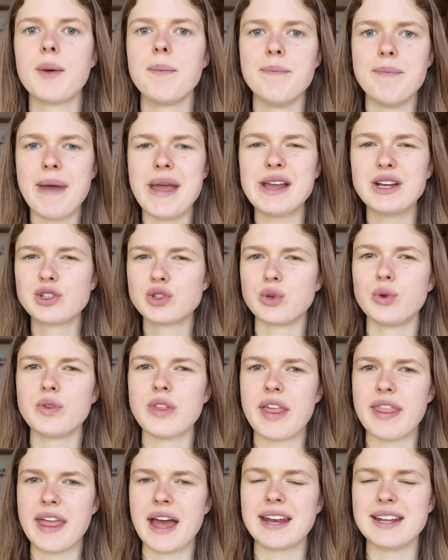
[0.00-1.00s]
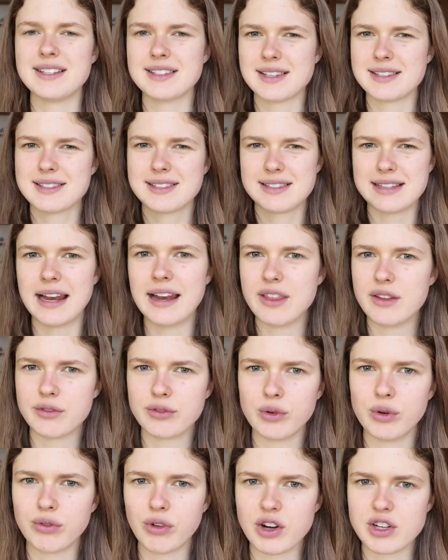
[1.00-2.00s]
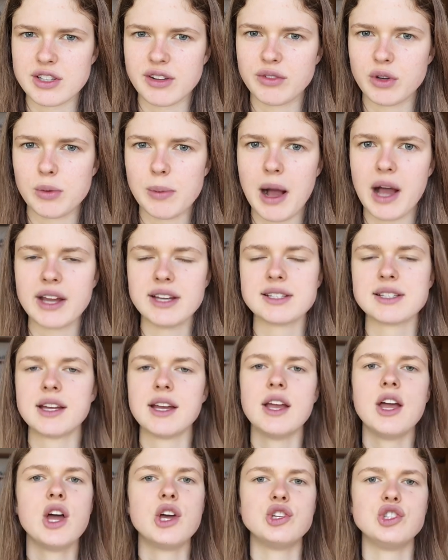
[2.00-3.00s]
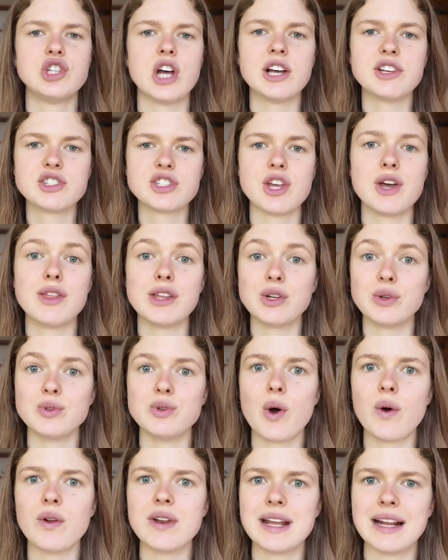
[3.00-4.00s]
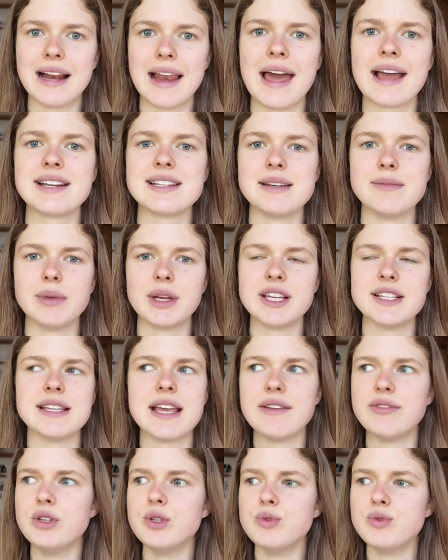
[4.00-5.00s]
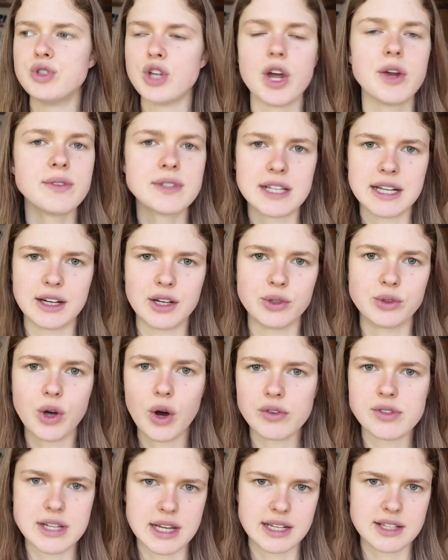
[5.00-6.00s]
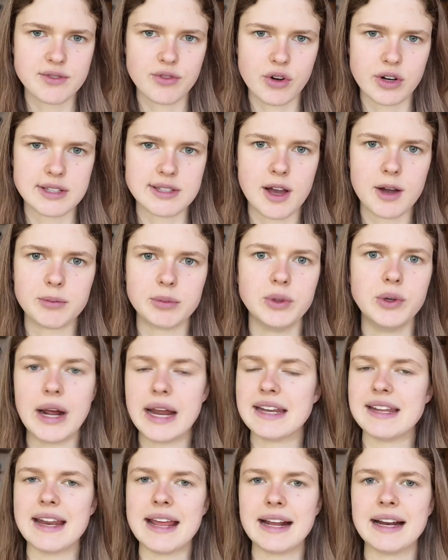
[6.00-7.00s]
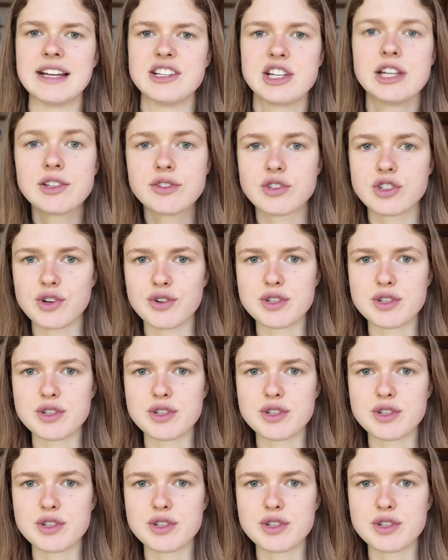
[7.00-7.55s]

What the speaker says: make sure that that is still in the forefront of your mind, just so that you're not neglecting, because if you don't include context, for example, in an English literature